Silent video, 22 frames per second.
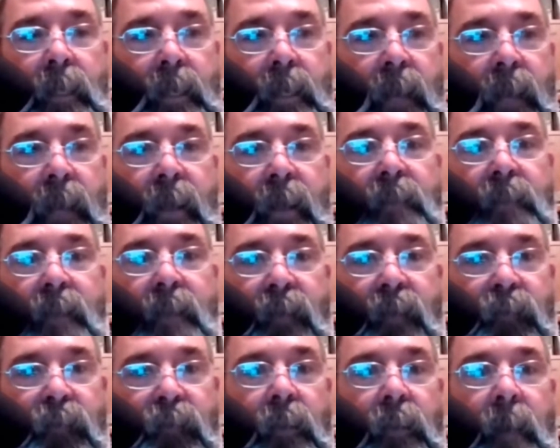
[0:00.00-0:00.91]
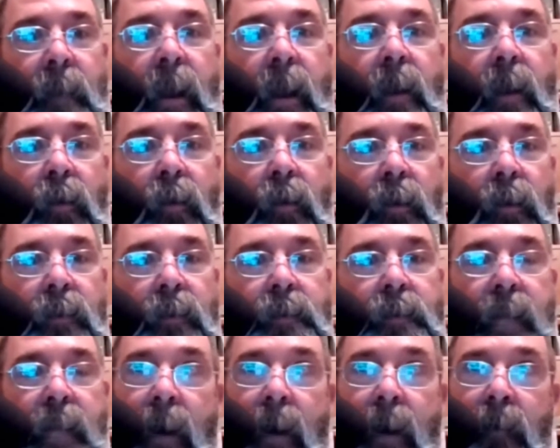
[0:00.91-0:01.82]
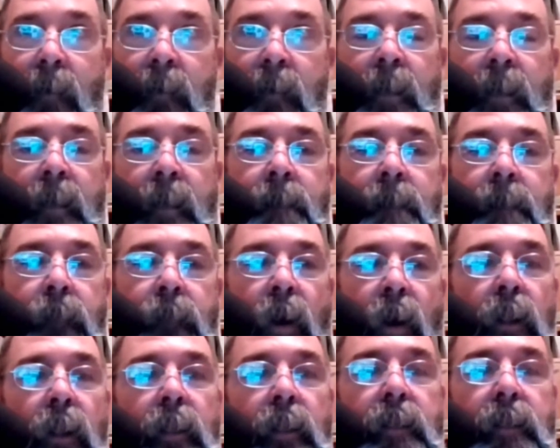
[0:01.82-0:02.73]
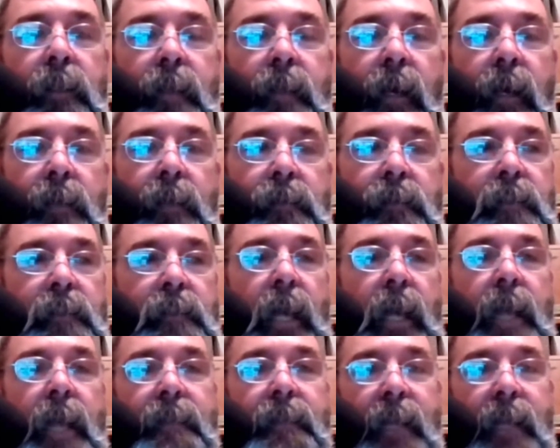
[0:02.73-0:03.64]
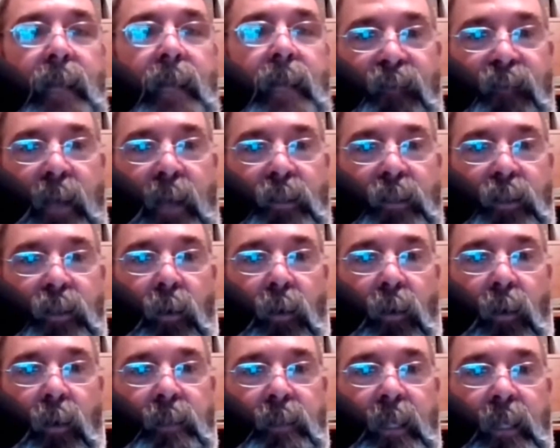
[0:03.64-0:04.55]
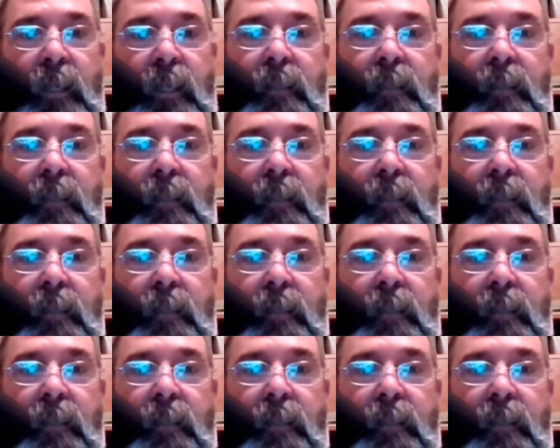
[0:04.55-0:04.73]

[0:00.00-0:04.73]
say, yeah, that's definitely my horse. Now, all it does is identifies your horse.